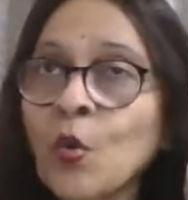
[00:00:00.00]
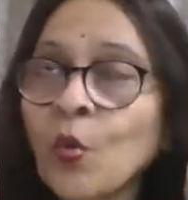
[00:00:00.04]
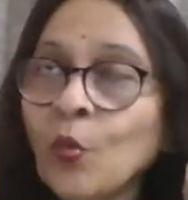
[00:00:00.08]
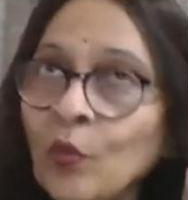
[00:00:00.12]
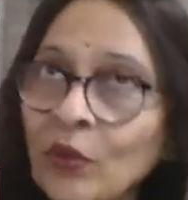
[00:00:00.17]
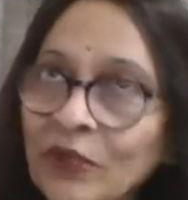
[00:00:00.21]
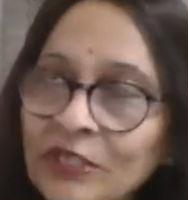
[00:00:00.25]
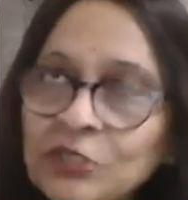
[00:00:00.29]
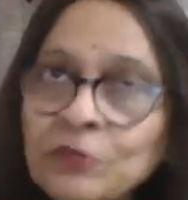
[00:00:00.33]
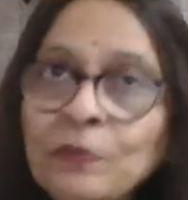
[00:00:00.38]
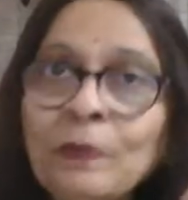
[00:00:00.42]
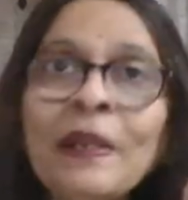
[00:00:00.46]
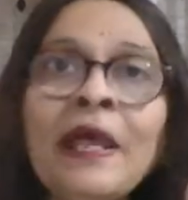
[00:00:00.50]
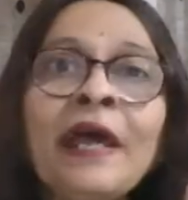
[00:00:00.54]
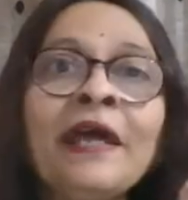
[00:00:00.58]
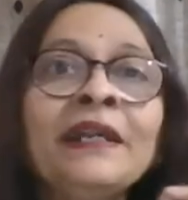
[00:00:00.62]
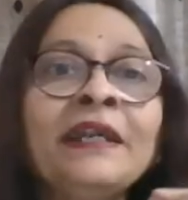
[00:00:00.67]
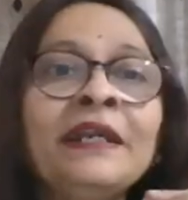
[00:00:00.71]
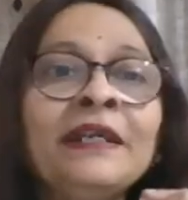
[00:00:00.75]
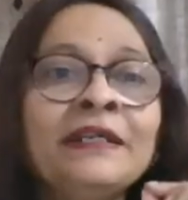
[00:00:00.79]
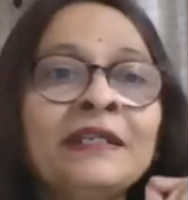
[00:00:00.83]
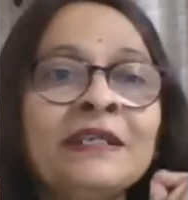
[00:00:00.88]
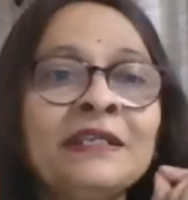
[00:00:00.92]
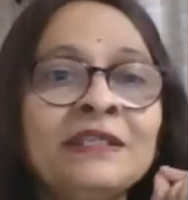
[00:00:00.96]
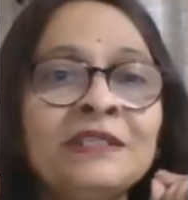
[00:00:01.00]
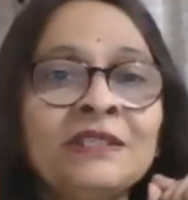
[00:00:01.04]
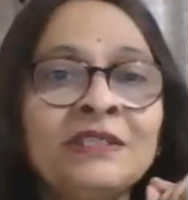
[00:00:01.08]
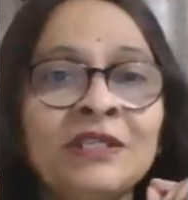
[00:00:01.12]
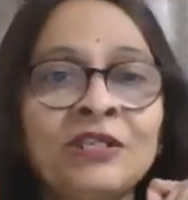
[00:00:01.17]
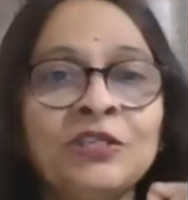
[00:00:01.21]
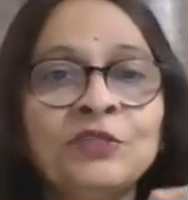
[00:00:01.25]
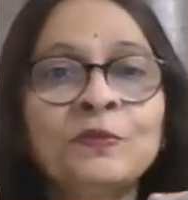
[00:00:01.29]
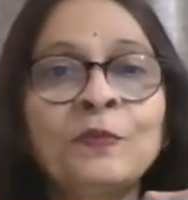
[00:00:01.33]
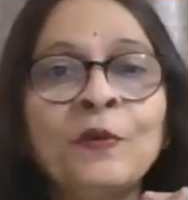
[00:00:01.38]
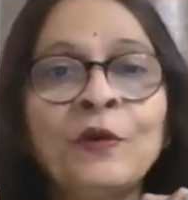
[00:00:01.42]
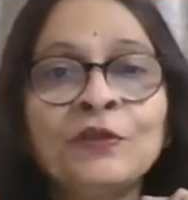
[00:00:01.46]
Which planet is
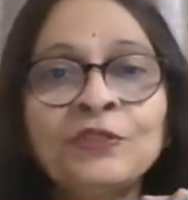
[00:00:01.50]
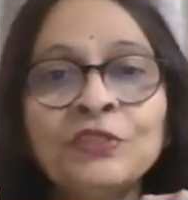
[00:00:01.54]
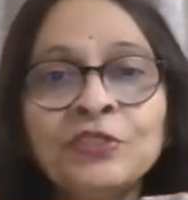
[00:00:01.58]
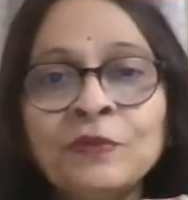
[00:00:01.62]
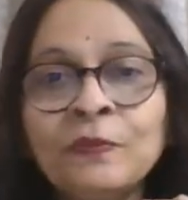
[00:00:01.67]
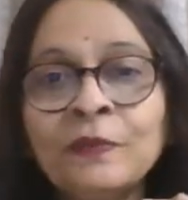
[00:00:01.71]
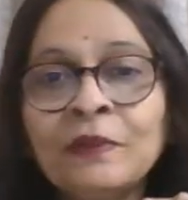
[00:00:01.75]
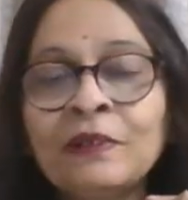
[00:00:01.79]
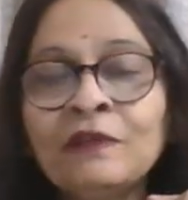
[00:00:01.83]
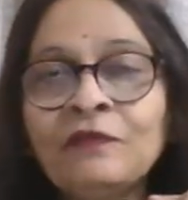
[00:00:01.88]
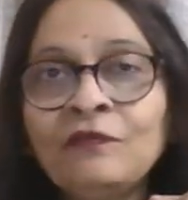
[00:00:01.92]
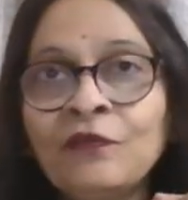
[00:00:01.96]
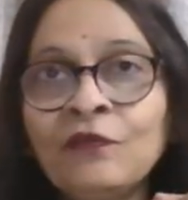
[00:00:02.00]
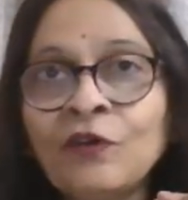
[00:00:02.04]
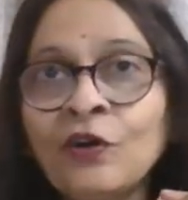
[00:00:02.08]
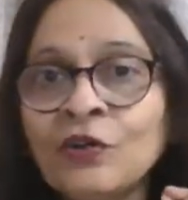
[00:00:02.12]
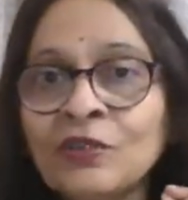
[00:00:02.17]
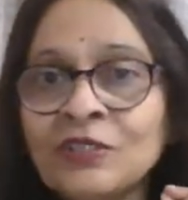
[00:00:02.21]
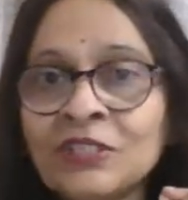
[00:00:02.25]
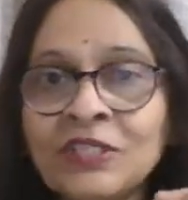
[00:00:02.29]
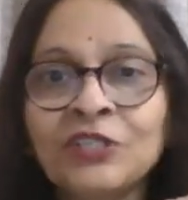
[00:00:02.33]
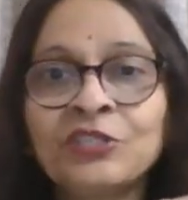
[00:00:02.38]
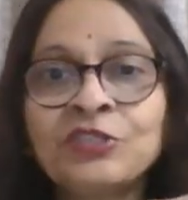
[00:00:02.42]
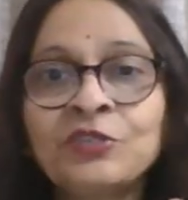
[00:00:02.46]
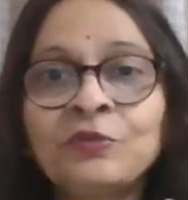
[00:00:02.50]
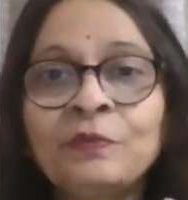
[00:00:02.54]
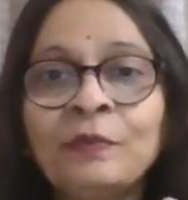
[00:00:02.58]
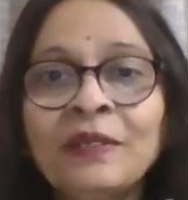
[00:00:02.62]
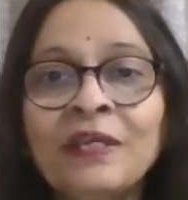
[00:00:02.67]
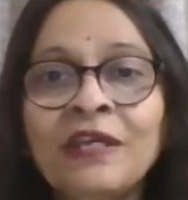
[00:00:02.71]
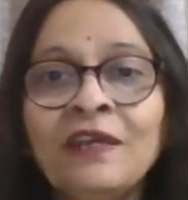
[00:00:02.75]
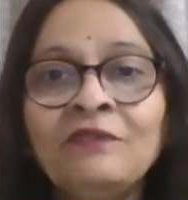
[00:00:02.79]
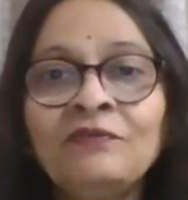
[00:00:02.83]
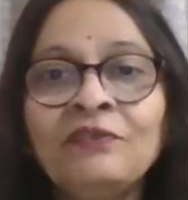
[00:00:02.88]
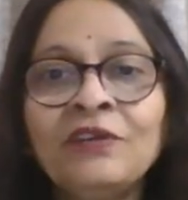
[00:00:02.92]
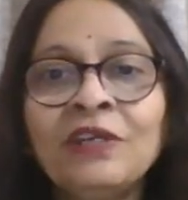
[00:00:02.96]
responsible for such
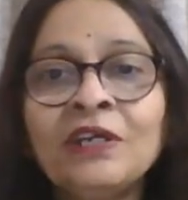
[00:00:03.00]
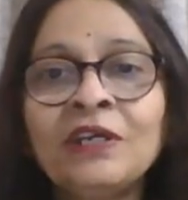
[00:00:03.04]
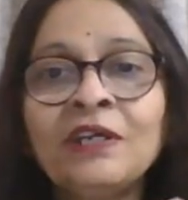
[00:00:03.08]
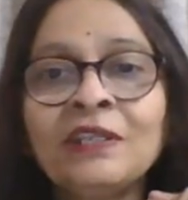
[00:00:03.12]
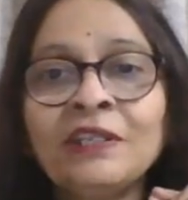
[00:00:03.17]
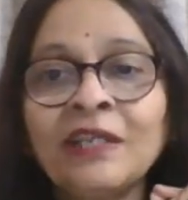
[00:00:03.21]
behavior?